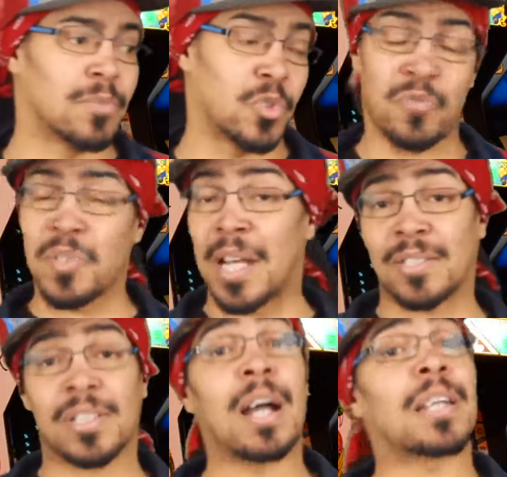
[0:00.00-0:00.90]
So if you
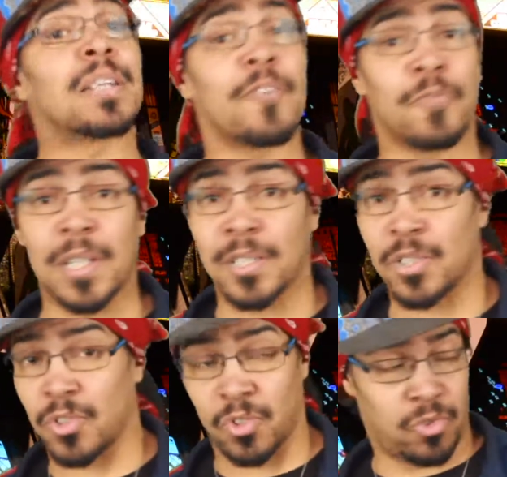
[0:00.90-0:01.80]
got stock in
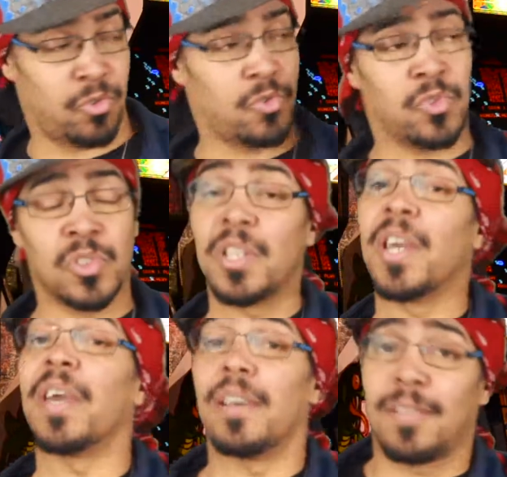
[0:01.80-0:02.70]
Netflix,
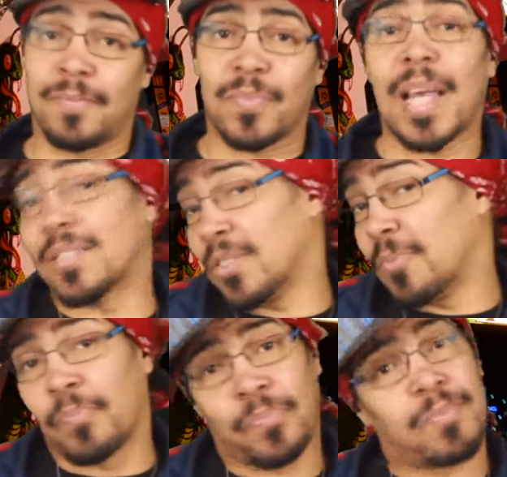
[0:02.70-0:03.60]
yeah, that's a
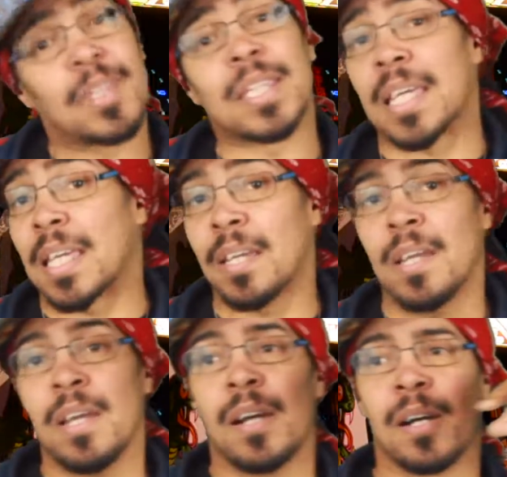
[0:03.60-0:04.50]
thing.
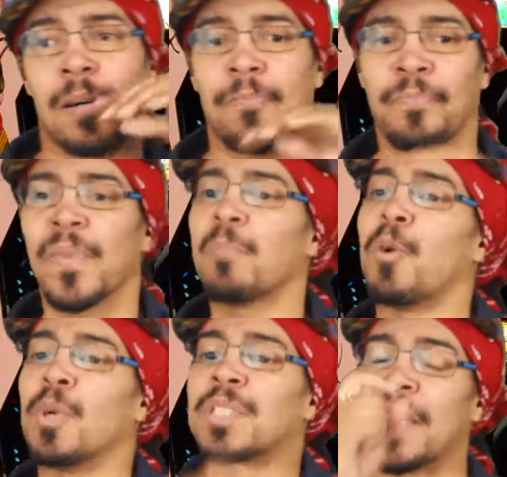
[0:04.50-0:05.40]

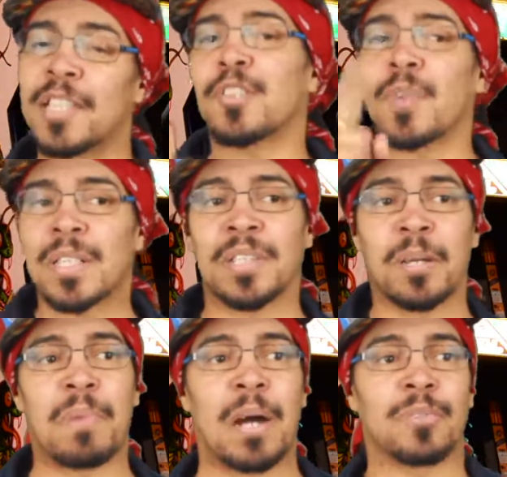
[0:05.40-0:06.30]
But what's
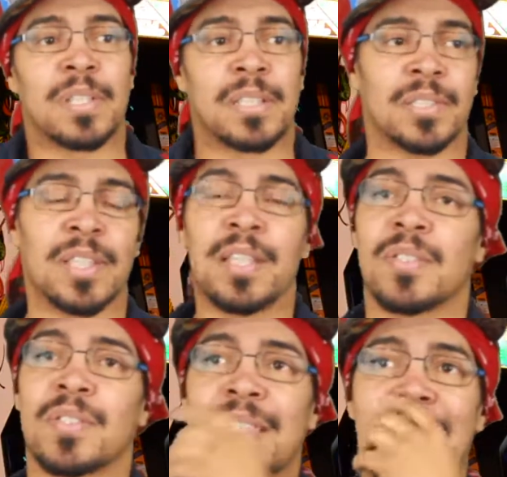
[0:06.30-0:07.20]
interesting about this
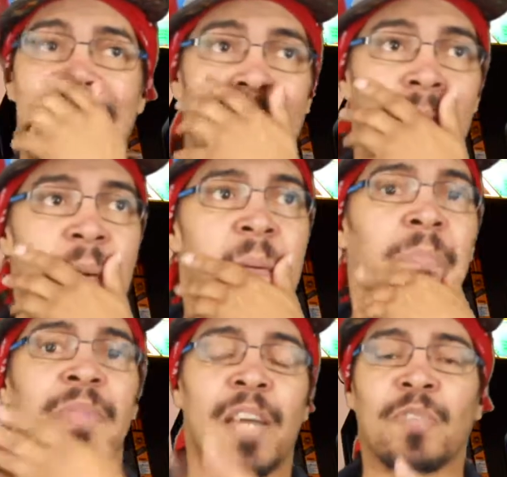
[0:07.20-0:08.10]
is that
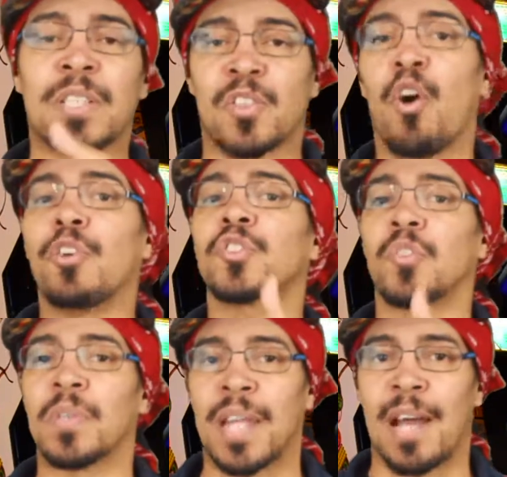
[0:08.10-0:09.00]
Netflix
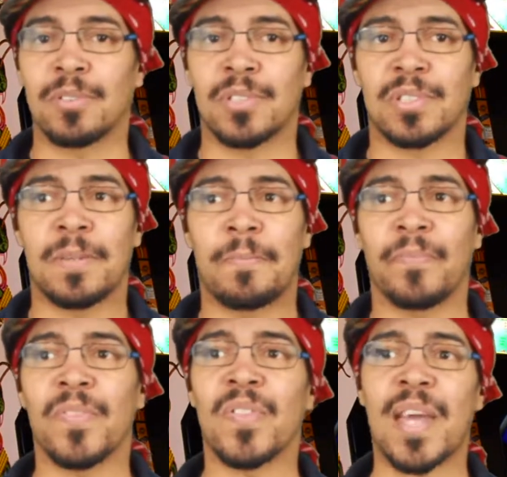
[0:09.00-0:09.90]
also announced
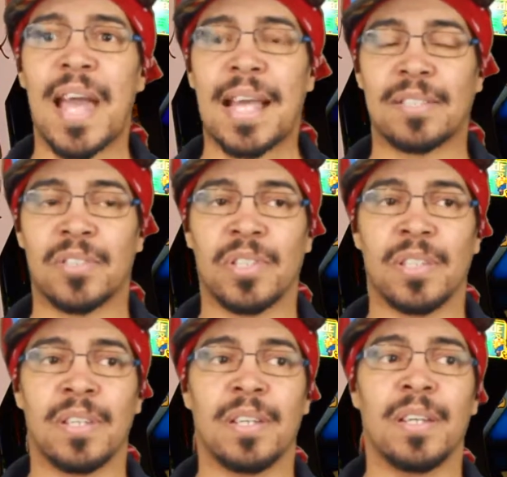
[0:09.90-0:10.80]
that
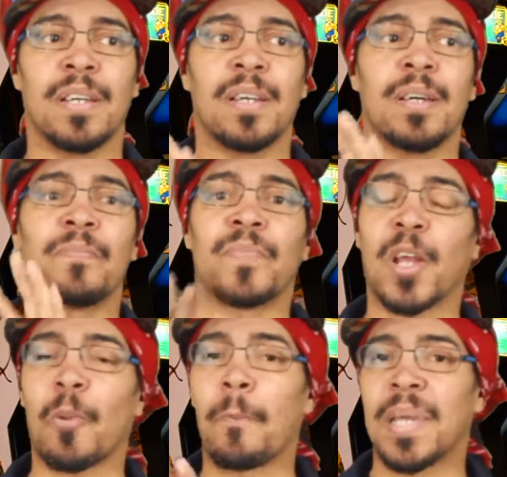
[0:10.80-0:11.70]

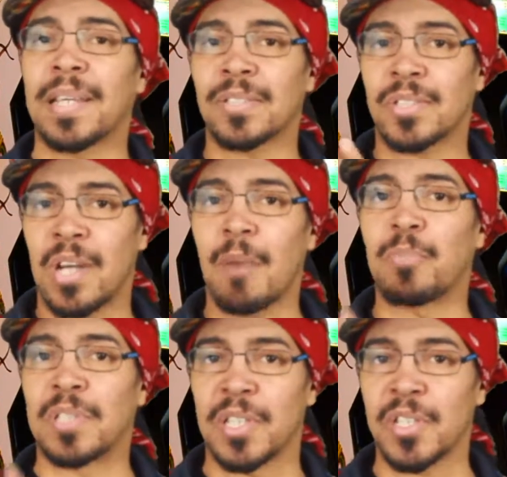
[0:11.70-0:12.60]
their biggest
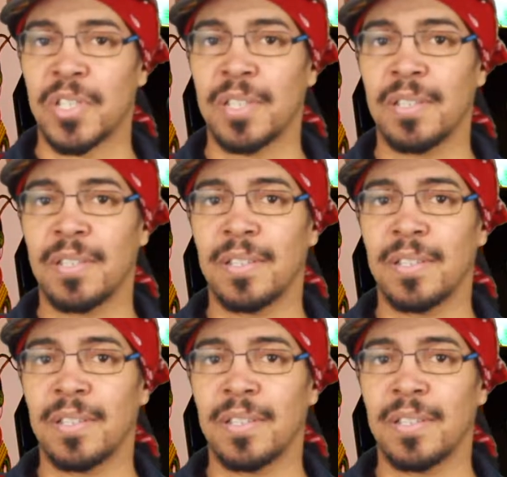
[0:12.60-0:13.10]
competition